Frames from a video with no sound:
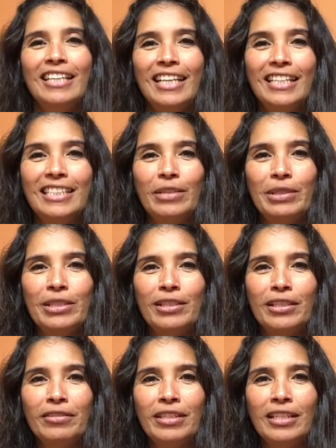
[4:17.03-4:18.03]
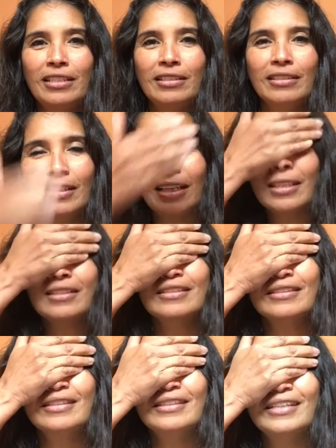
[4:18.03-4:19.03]
And yet we go around like,
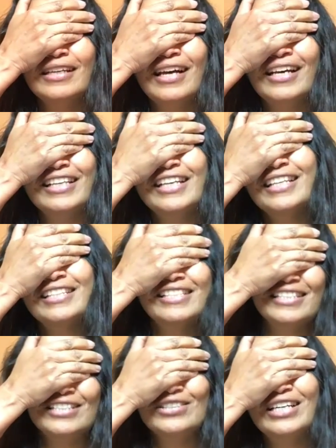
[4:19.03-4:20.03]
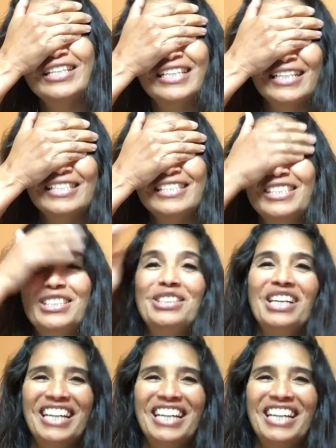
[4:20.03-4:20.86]
I can't see you. I can't see you.